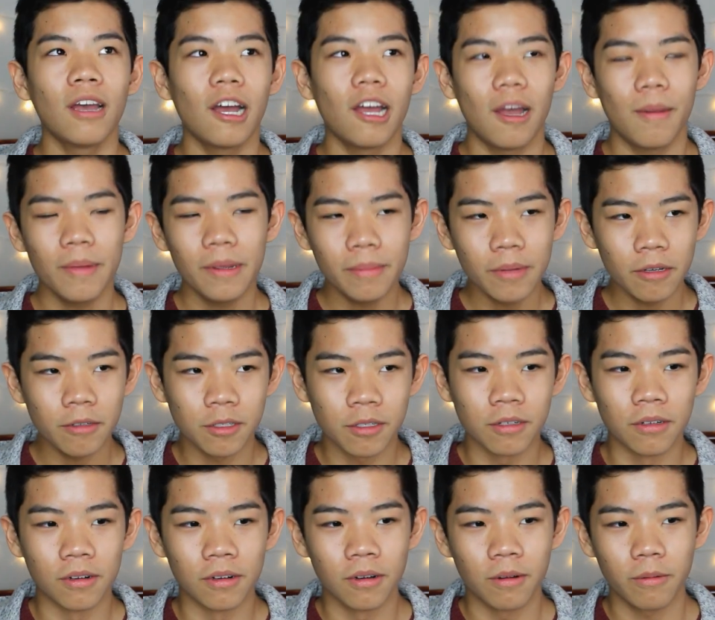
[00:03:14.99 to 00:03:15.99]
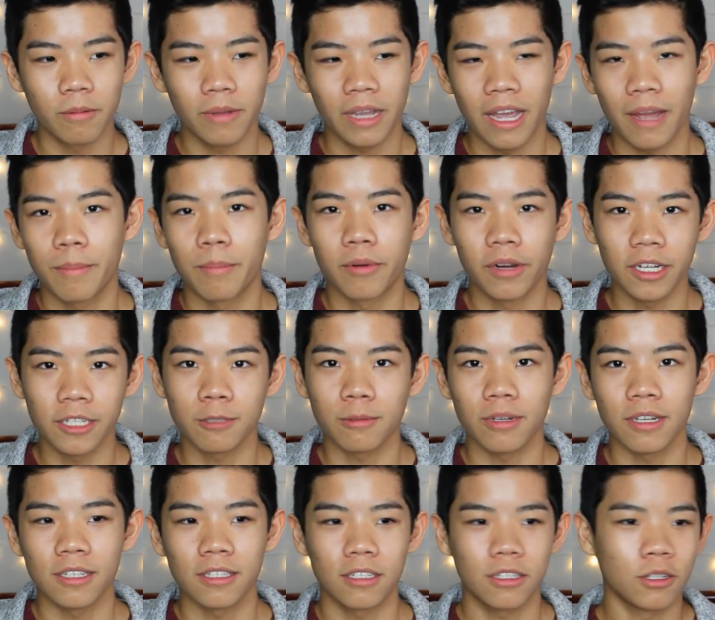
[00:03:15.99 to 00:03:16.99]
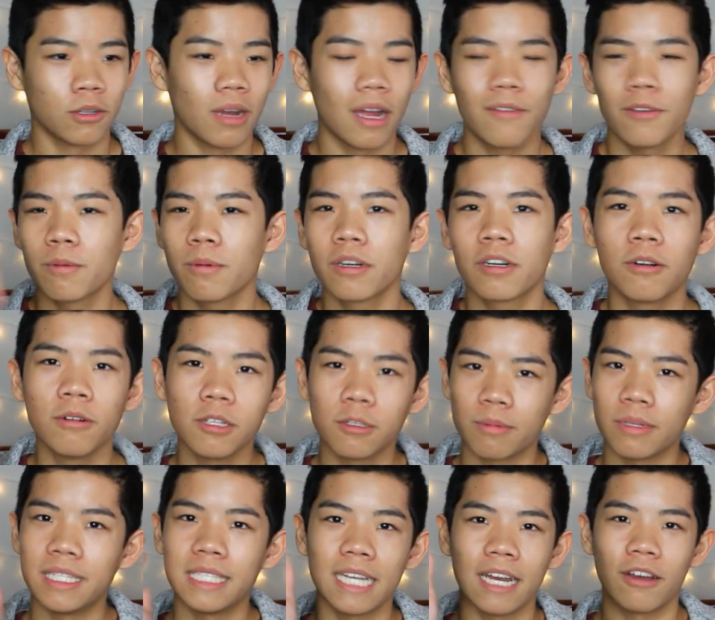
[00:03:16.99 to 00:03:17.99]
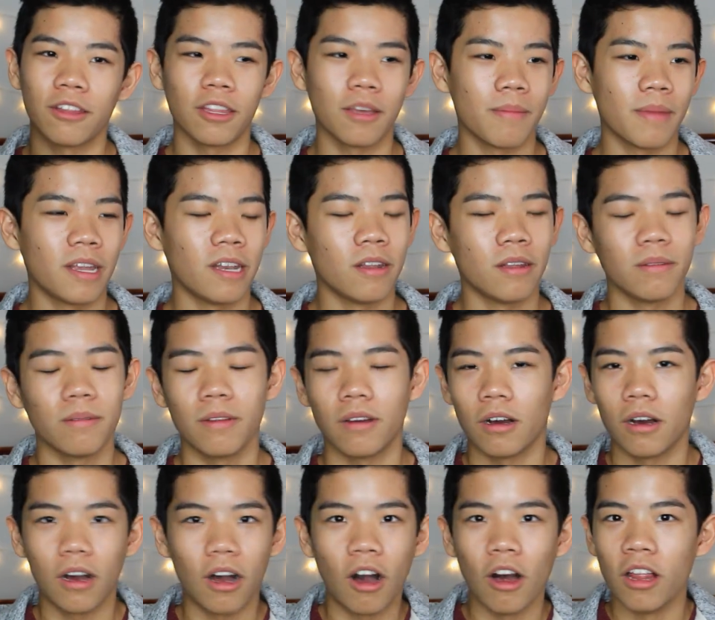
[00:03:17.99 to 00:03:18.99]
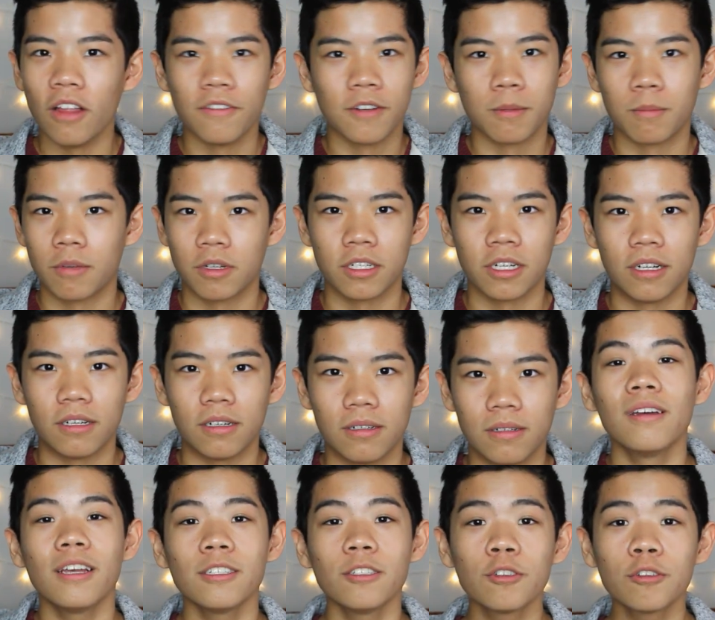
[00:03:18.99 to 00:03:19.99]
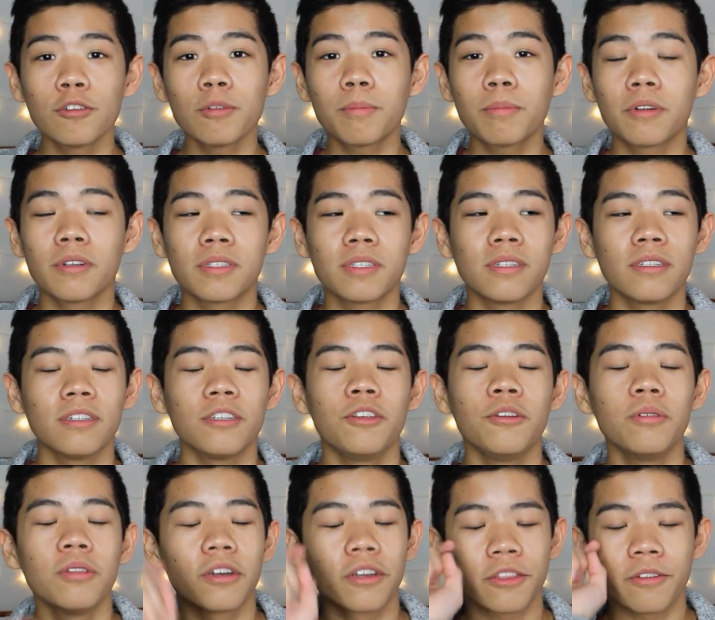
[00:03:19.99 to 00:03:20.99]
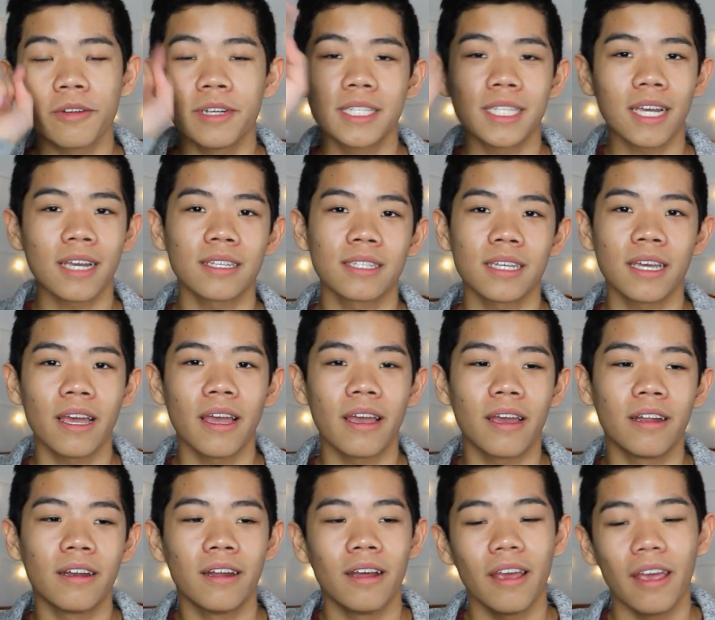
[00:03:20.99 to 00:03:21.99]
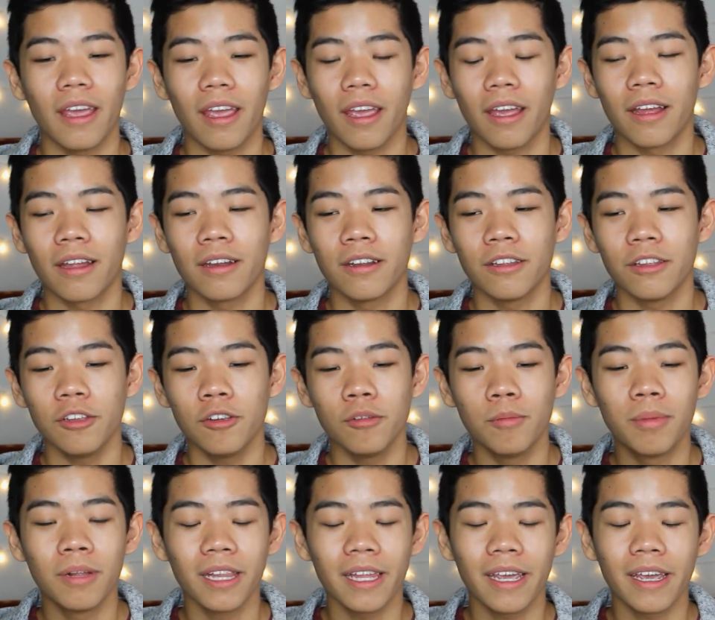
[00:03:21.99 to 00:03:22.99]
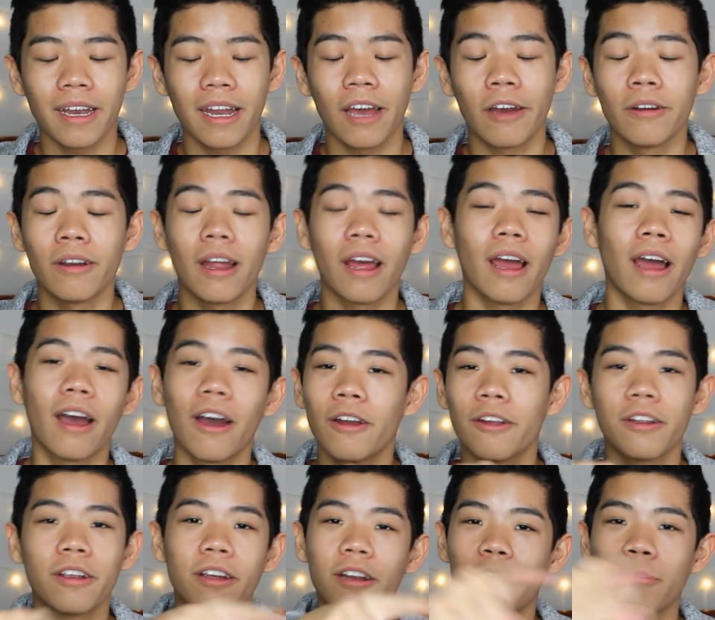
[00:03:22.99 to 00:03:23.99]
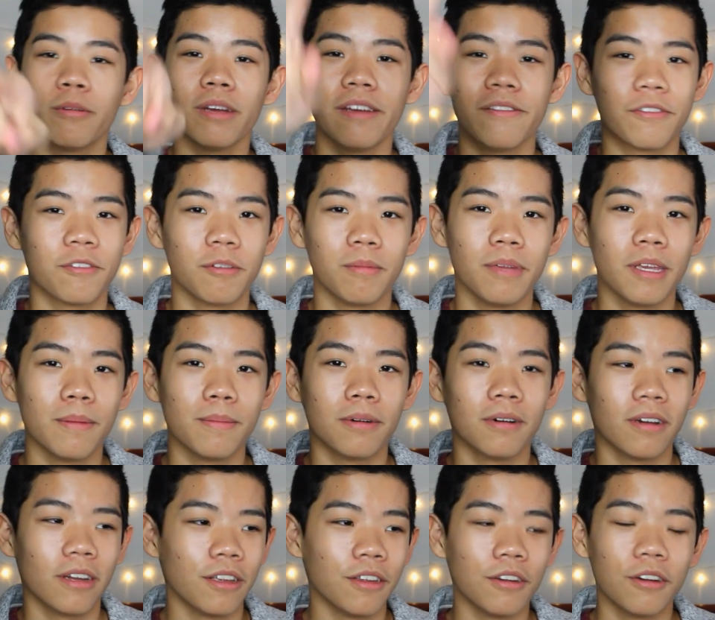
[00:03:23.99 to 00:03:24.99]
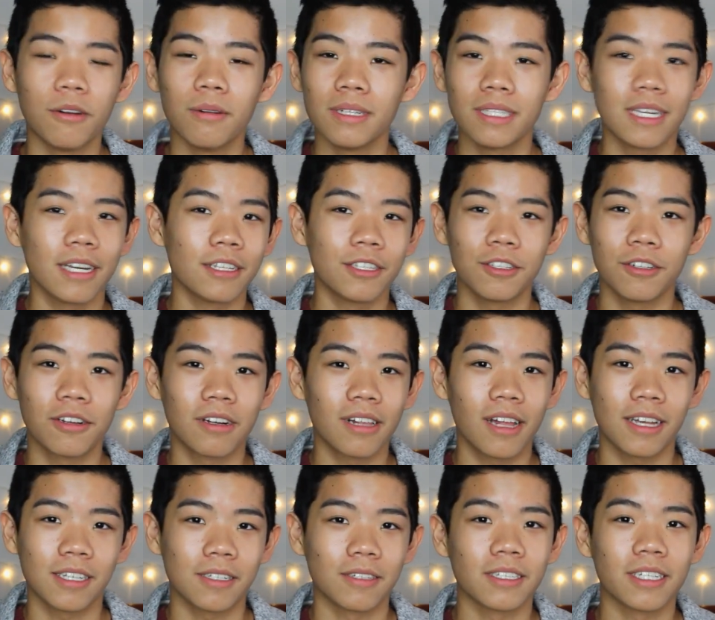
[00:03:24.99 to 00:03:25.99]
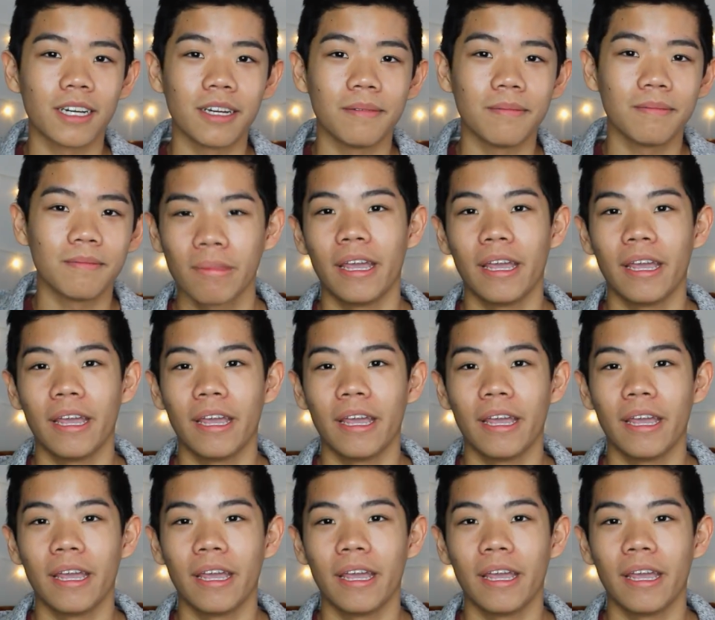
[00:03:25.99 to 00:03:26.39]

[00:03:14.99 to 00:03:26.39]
At my middle school, we had breezeways, so everyone always went down them and all of them were tall. As a short person, you look three seconds ahead and you plan out how you're gonna weave through people and you always get to your class on time.